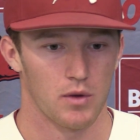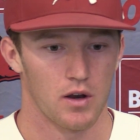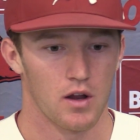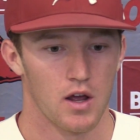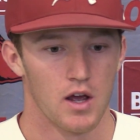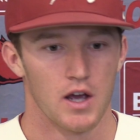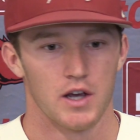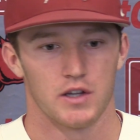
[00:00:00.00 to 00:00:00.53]
And
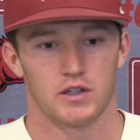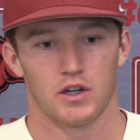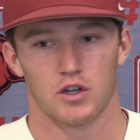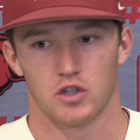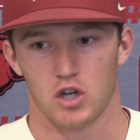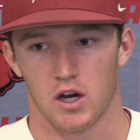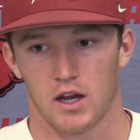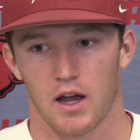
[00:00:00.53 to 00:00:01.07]

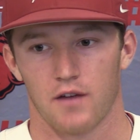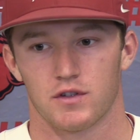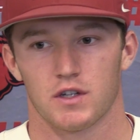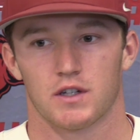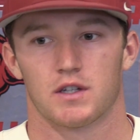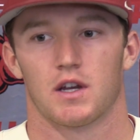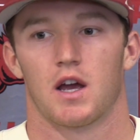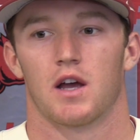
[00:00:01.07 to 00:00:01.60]
seeing Jake have
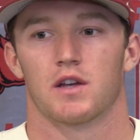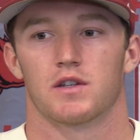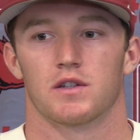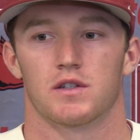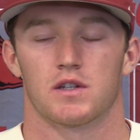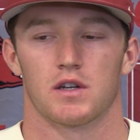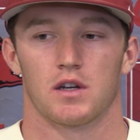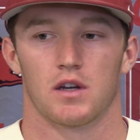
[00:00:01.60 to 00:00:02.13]
success
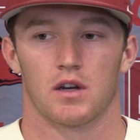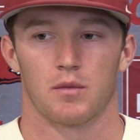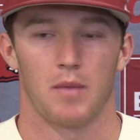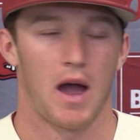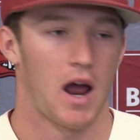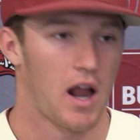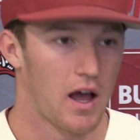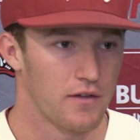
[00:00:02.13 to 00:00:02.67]
and seeing
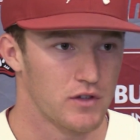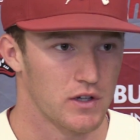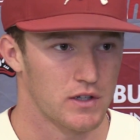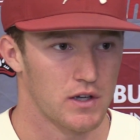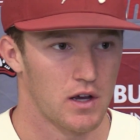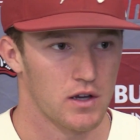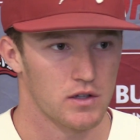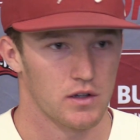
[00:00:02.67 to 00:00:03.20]
Matt have
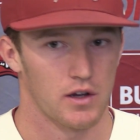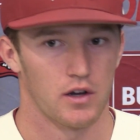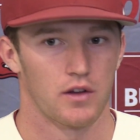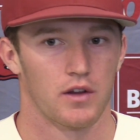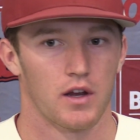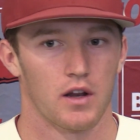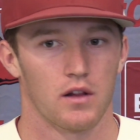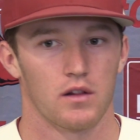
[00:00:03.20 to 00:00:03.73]
success late
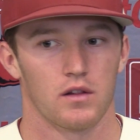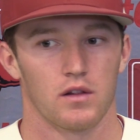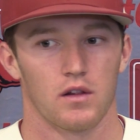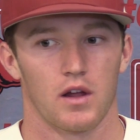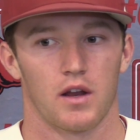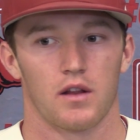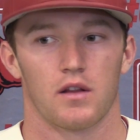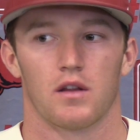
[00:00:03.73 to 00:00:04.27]
innings
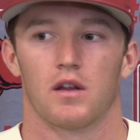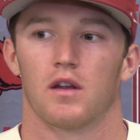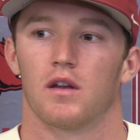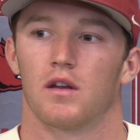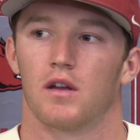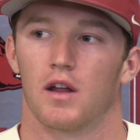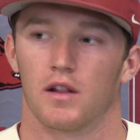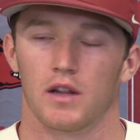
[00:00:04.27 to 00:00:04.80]
out
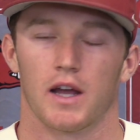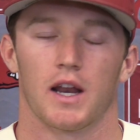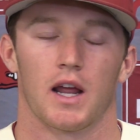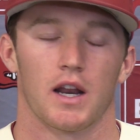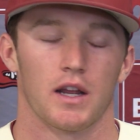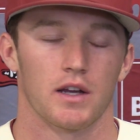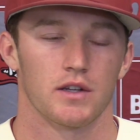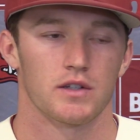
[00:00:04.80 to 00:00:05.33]

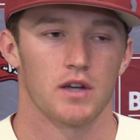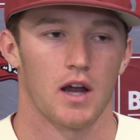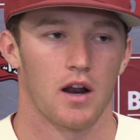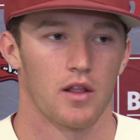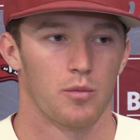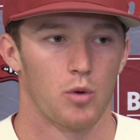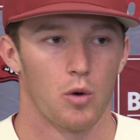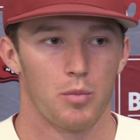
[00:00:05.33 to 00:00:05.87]

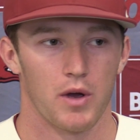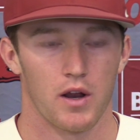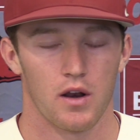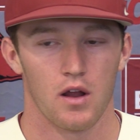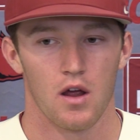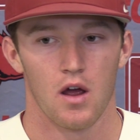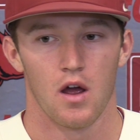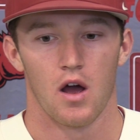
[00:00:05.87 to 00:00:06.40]
of the bullpen,